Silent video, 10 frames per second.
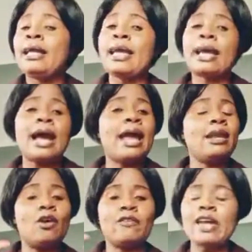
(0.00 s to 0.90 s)
a
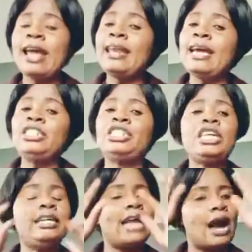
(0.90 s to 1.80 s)
kind of
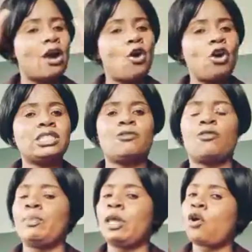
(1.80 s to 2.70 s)
energy that comes
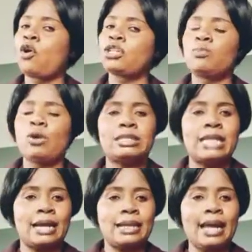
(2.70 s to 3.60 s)
from the cosmos
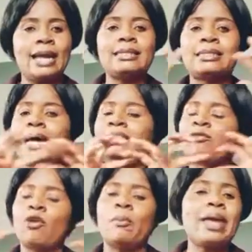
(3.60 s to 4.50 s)
that enters
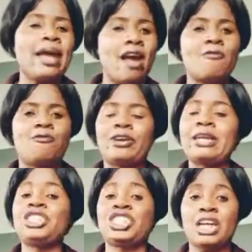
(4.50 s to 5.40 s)
from
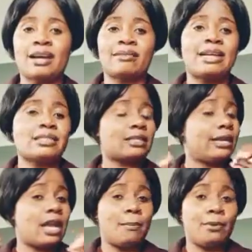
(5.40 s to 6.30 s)
every chakras
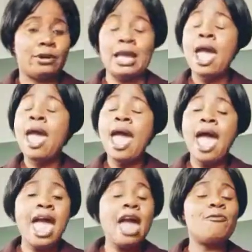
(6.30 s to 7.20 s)
in our body,
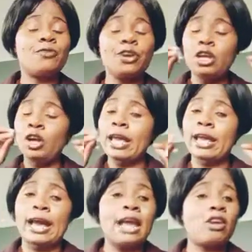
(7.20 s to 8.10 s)
every
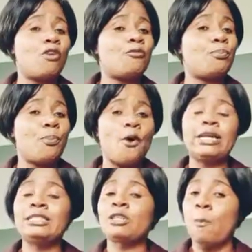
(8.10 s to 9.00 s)
a kind of
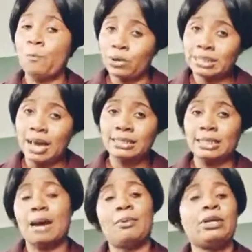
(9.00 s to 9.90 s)
point or portals
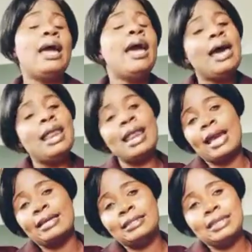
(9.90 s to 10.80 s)
in our body,
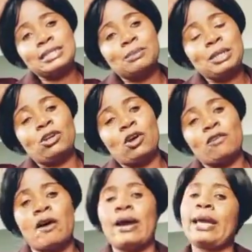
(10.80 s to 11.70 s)
like this middle
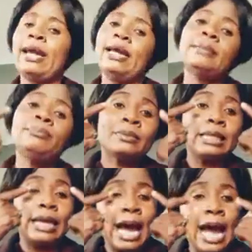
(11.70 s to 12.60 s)
of our head,
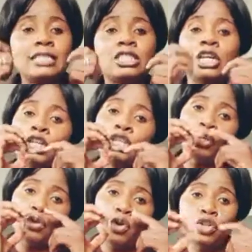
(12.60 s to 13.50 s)
the eyes,
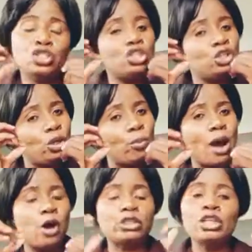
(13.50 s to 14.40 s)
the nose, the
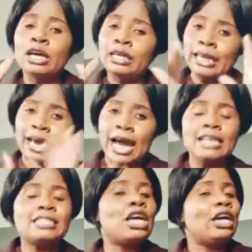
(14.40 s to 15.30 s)
mouth, the
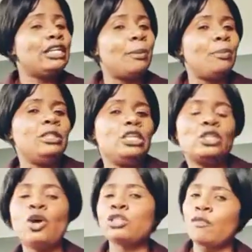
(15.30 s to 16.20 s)
hands, the
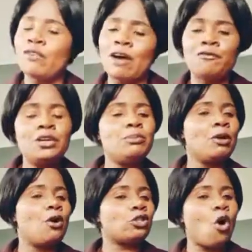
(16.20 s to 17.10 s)
soles of our feet,
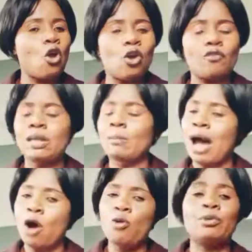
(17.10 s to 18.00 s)
because all of them
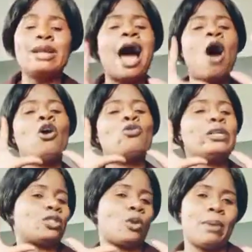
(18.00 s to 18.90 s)
are open, are
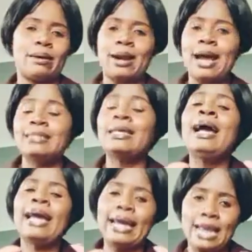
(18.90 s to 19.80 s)
always summarized
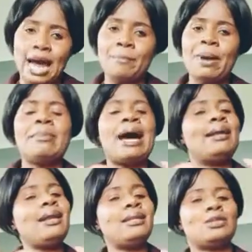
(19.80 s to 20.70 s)
in our palm.
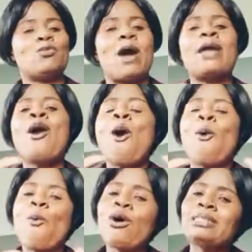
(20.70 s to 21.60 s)
And that is why
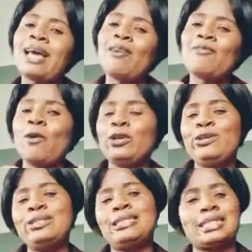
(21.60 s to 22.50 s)
whatever we
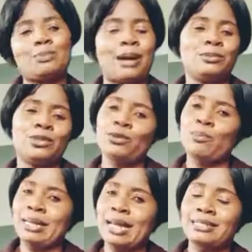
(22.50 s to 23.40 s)
use this palm to do
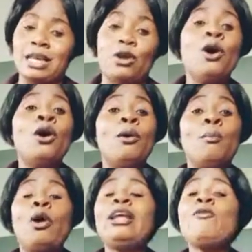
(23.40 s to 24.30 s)
matters a lot.
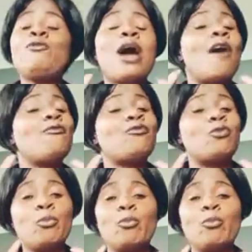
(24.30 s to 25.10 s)
But if you have